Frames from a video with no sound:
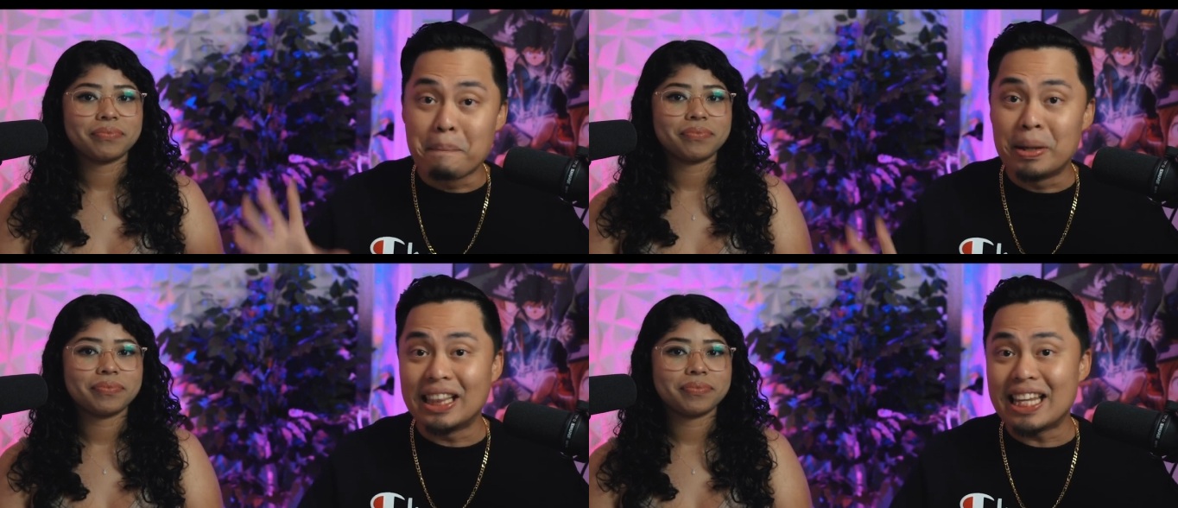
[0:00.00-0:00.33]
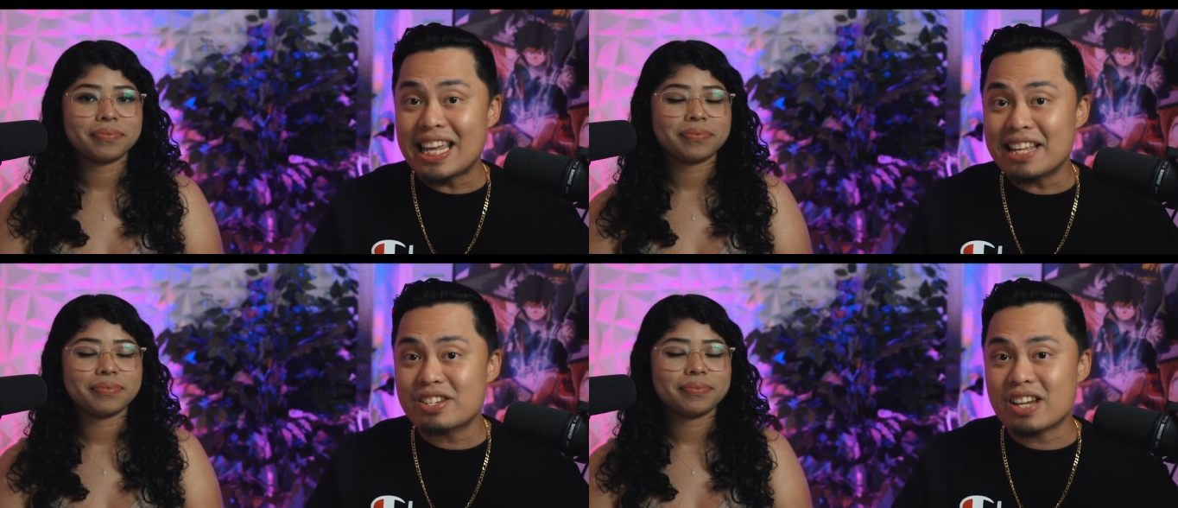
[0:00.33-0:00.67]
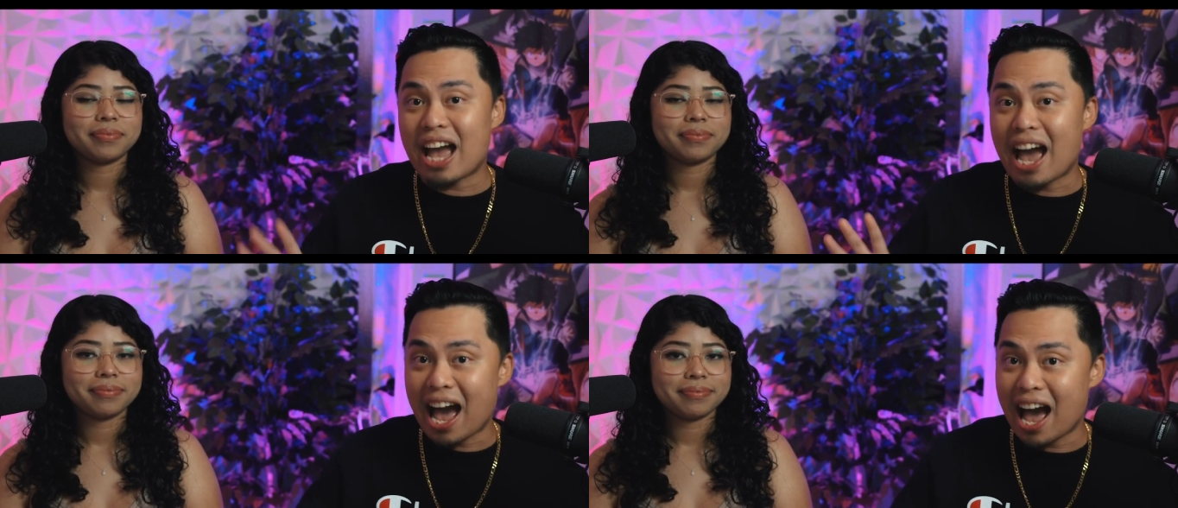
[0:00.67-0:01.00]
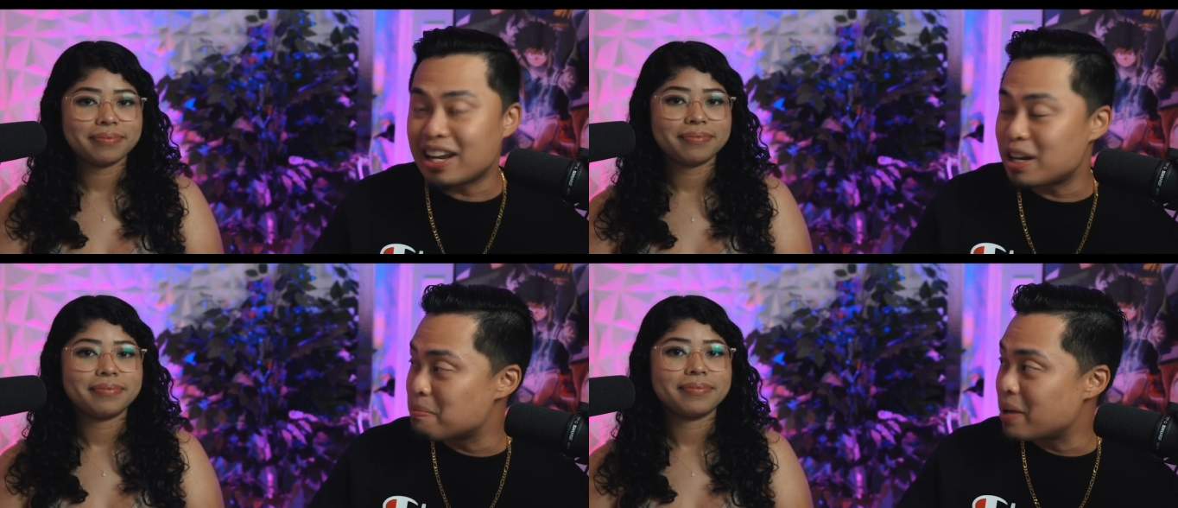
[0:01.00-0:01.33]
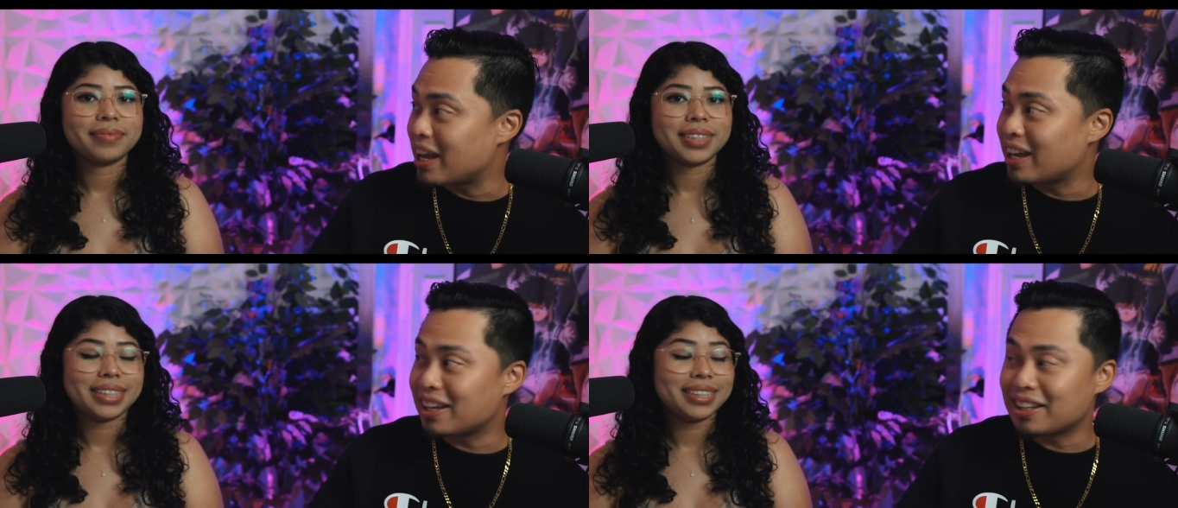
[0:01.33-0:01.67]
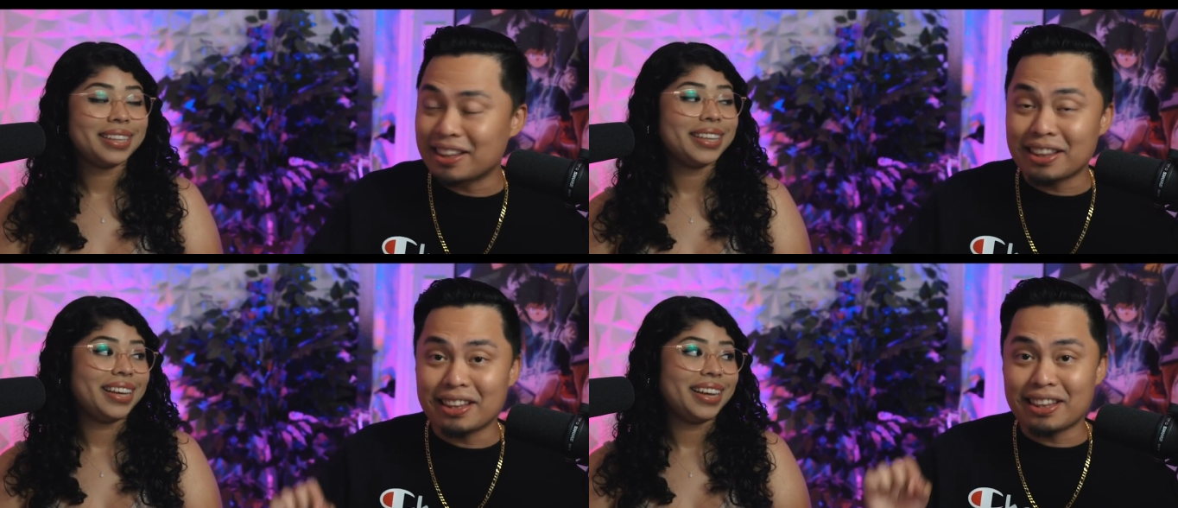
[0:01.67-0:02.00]
Speaker 1: Bleach anime.
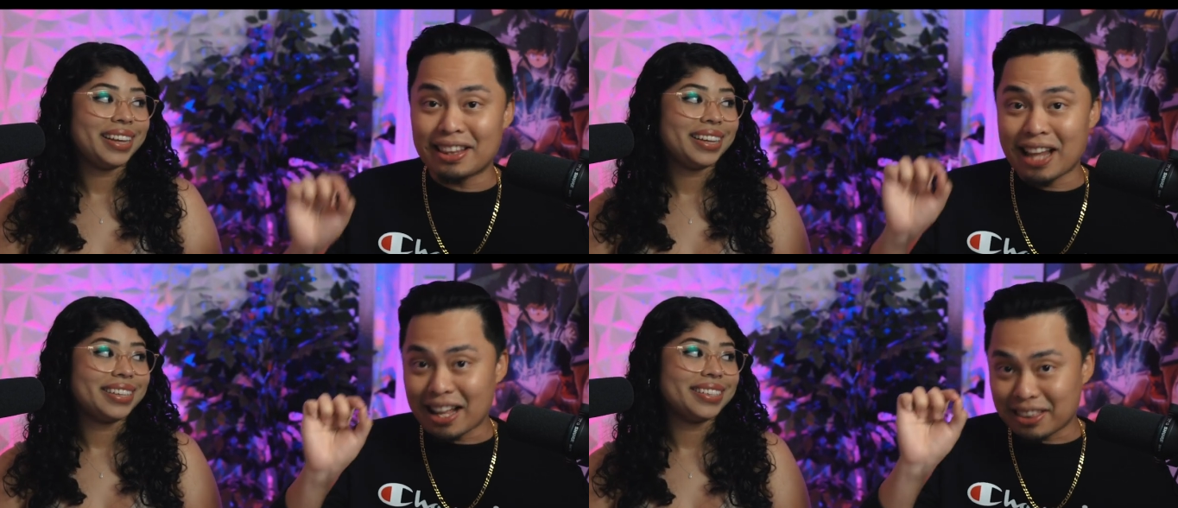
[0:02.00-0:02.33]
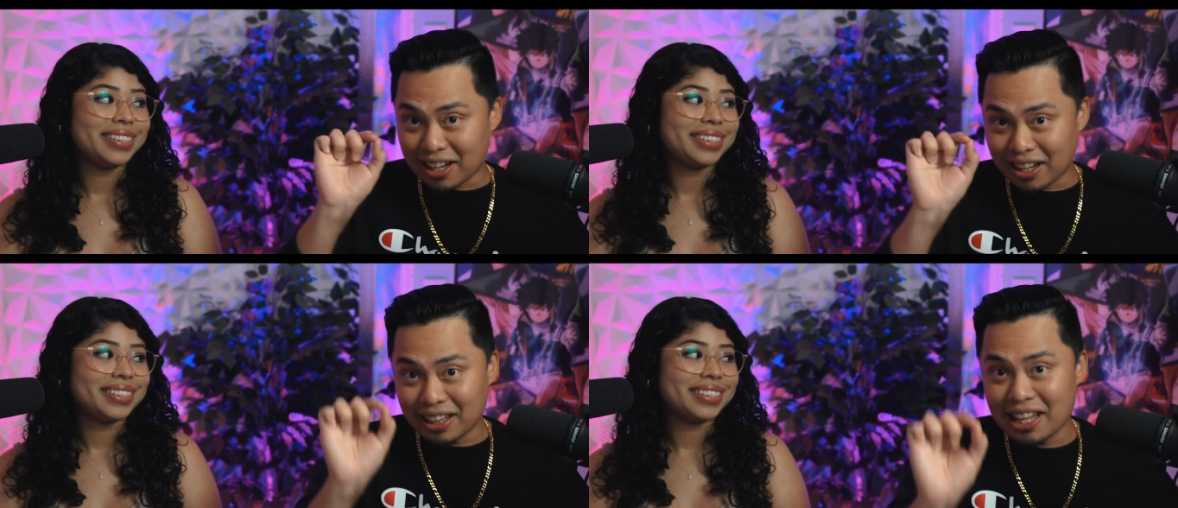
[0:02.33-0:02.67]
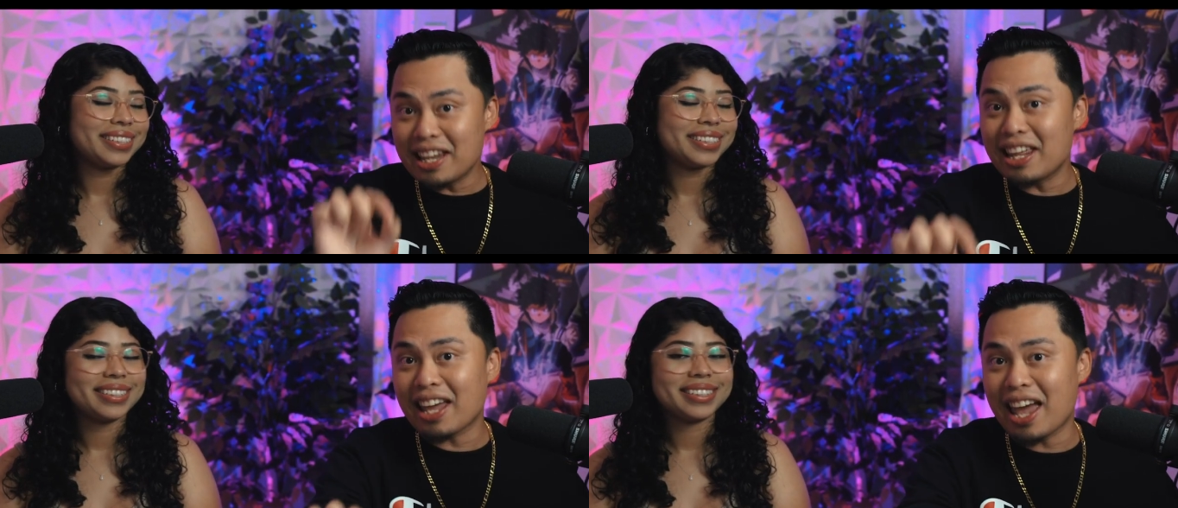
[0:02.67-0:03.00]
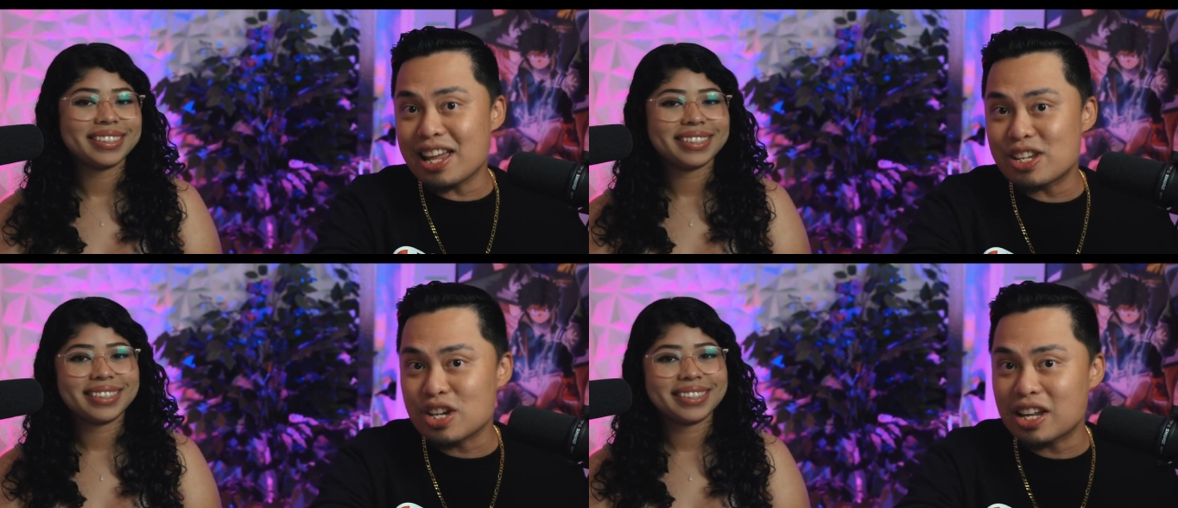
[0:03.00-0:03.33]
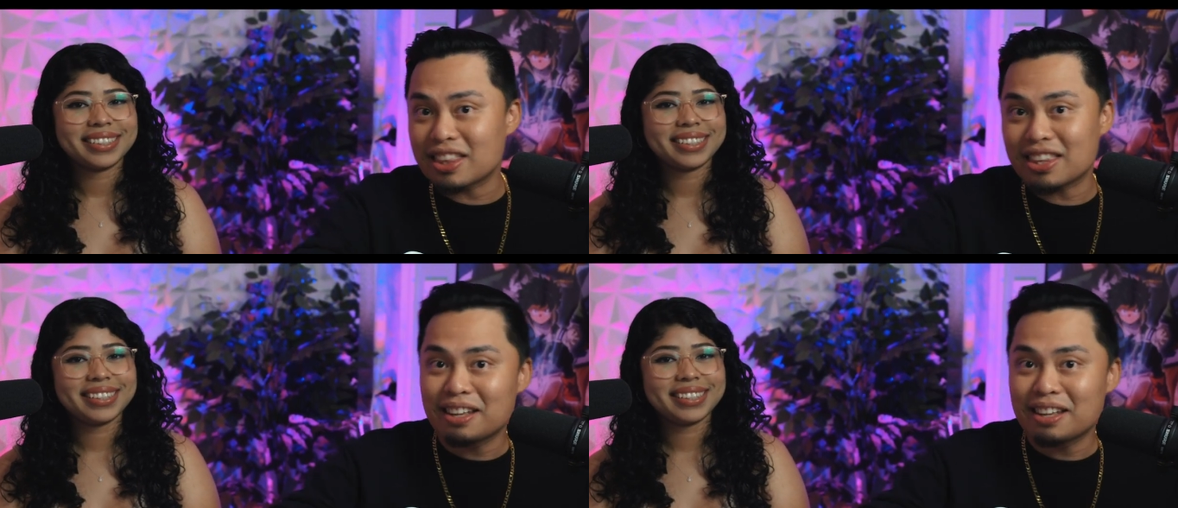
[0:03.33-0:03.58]
Yes. Not the cleaning agent,